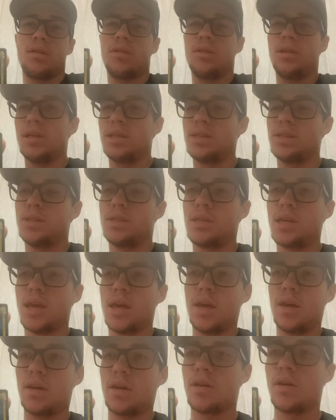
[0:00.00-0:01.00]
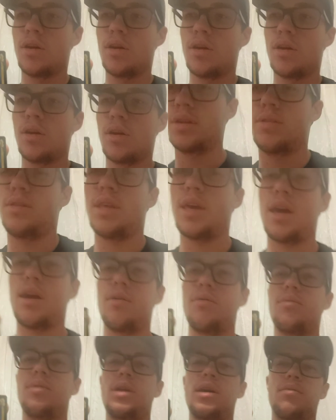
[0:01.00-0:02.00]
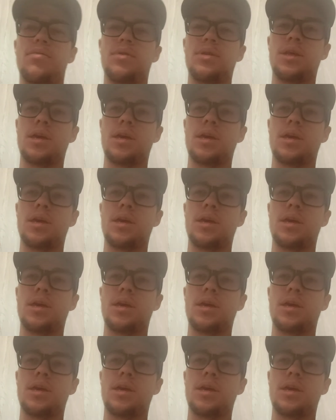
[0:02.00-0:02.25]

let's say, a card that whenever